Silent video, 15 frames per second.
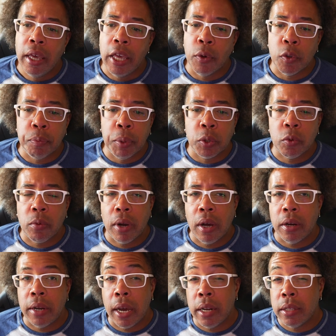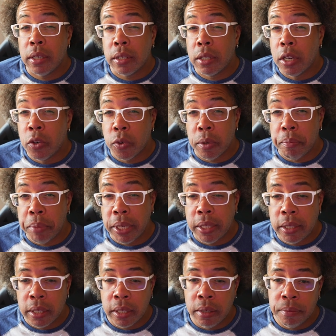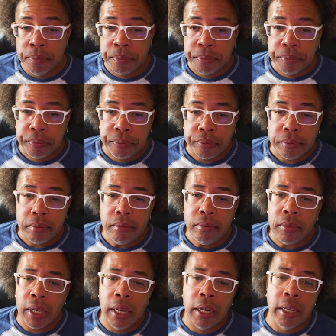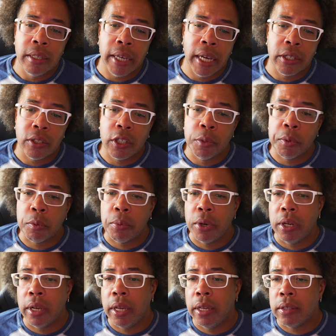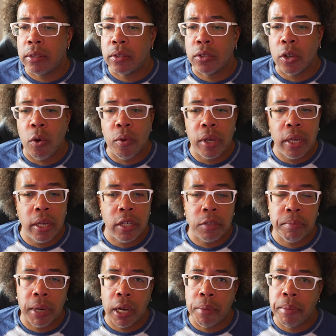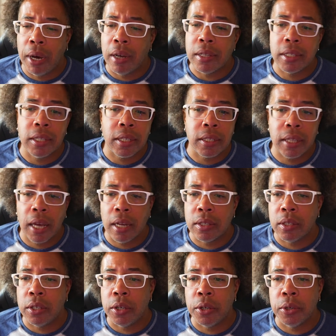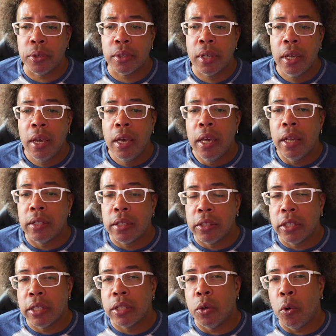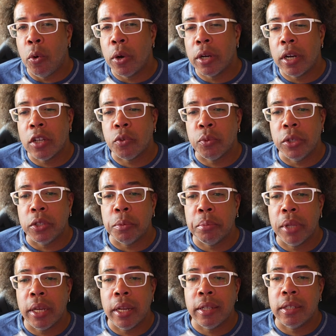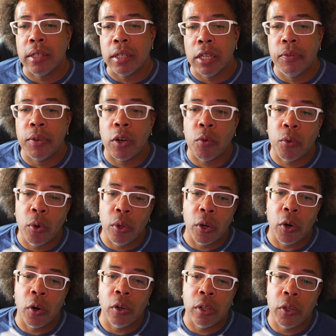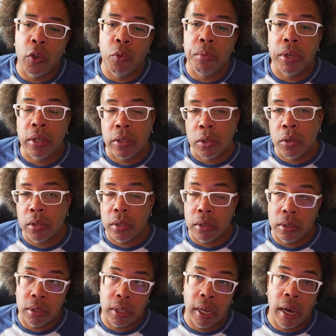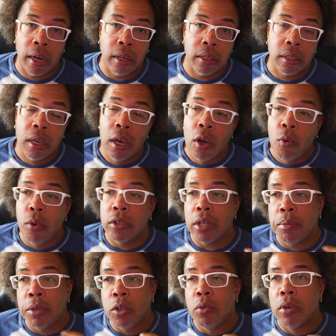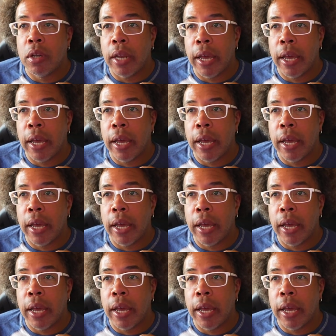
was built around 9600 BC. And these ancient temples predate Stonehenge by about 6,000 years and suggest that organized religion played a significant role in early human societies, which, I mean, you can